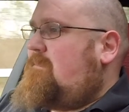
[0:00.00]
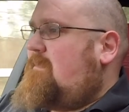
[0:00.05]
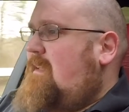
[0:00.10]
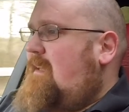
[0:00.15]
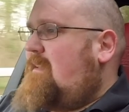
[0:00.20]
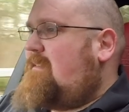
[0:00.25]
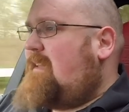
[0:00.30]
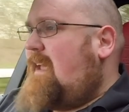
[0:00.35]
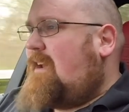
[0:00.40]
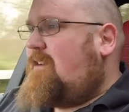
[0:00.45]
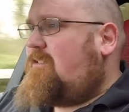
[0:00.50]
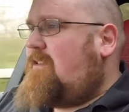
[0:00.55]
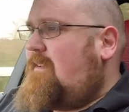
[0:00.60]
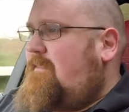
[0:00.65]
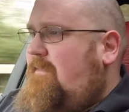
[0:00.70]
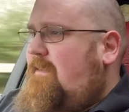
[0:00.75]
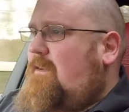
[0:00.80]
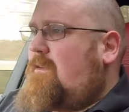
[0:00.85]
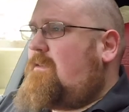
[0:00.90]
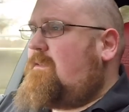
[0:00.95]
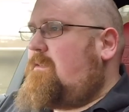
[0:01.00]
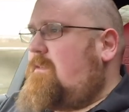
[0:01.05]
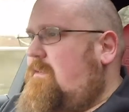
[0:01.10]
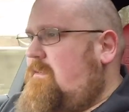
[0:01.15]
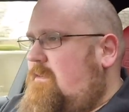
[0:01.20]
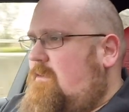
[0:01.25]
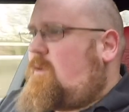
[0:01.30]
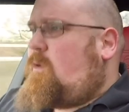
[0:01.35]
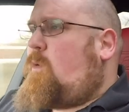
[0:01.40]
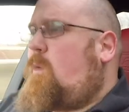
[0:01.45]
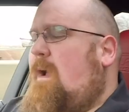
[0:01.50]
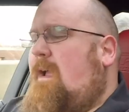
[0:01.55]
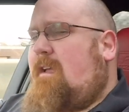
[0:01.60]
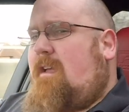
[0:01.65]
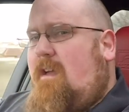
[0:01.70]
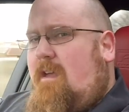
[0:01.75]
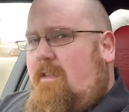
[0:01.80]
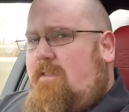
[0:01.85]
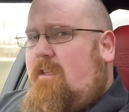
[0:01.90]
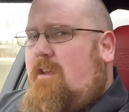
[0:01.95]
it actually feels
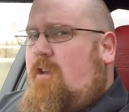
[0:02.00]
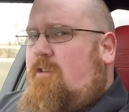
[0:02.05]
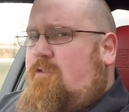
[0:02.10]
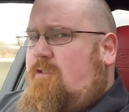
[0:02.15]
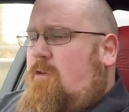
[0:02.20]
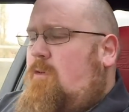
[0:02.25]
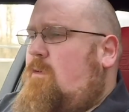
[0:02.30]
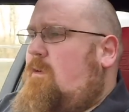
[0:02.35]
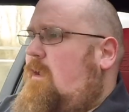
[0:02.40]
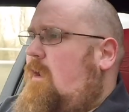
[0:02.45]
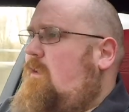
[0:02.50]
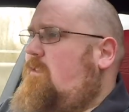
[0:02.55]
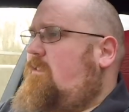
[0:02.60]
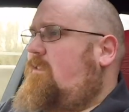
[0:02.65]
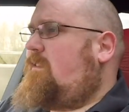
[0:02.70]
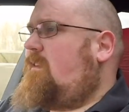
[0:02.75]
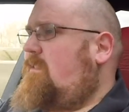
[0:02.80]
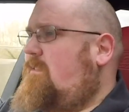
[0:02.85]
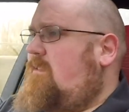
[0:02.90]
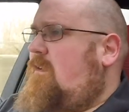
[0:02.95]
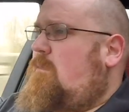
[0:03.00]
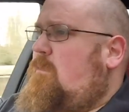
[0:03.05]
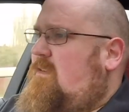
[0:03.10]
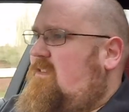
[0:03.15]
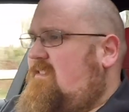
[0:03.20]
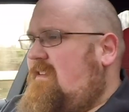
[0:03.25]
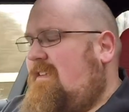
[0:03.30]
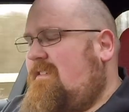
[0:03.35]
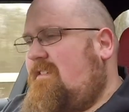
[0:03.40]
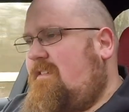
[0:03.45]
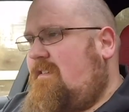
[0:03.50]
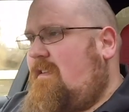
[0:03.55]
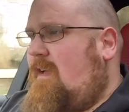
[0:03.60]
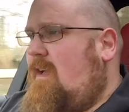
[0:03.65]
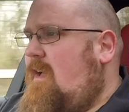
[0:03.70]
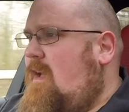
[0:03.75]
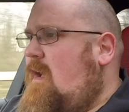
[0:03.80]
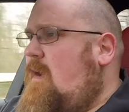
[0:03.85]
quicker than a dual clutch system, which tends to